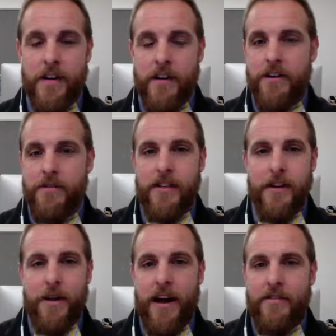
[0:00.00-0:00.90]
say
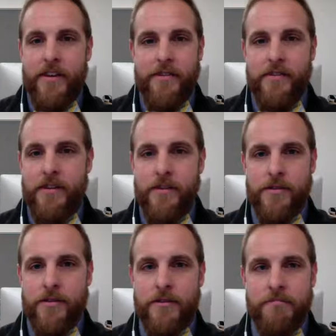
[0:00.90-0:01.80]
we're having,
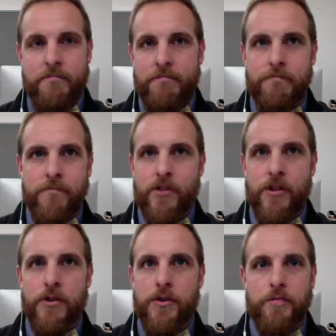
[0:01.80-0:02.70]
some
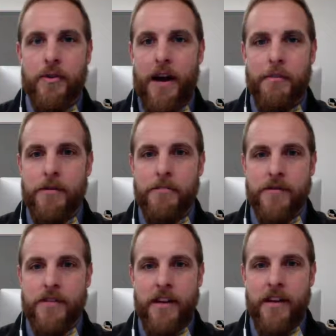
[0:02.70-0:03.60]
social
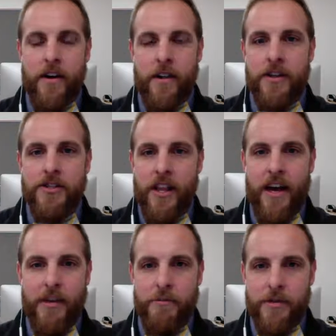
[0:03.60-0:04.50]
problems in our lunch
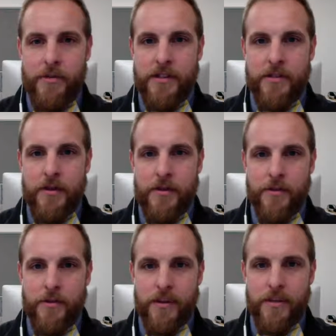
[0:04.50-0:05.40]
line between some middle
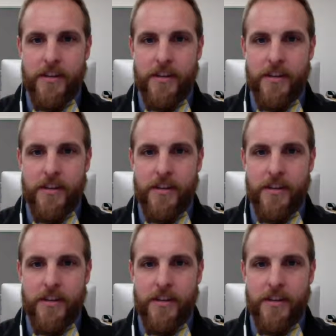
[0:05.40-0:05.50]
schoolers.